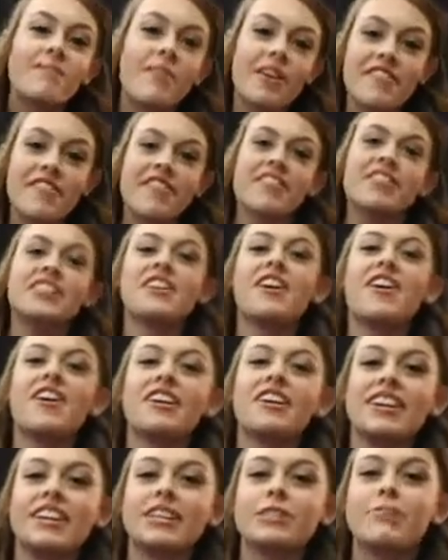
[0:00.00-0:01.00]
My favorite
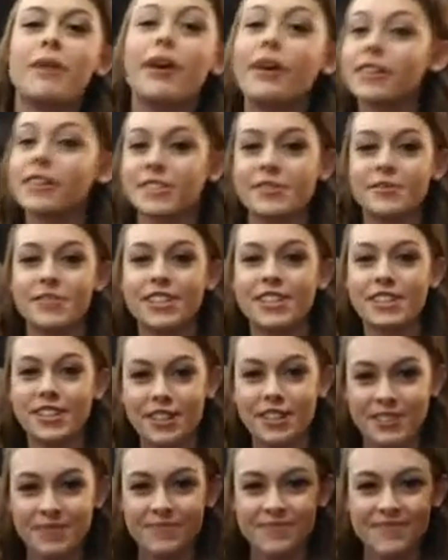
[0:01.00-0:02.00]
song is Paris
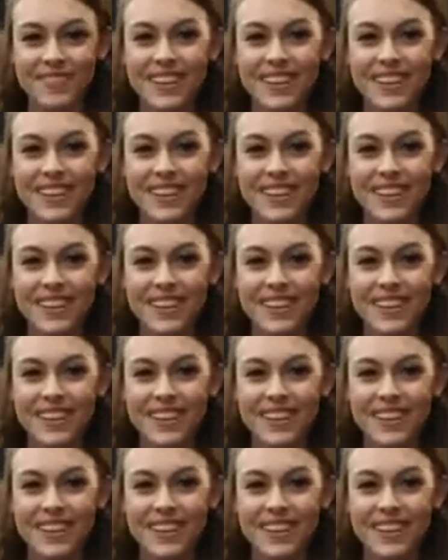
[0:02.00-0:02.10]
Original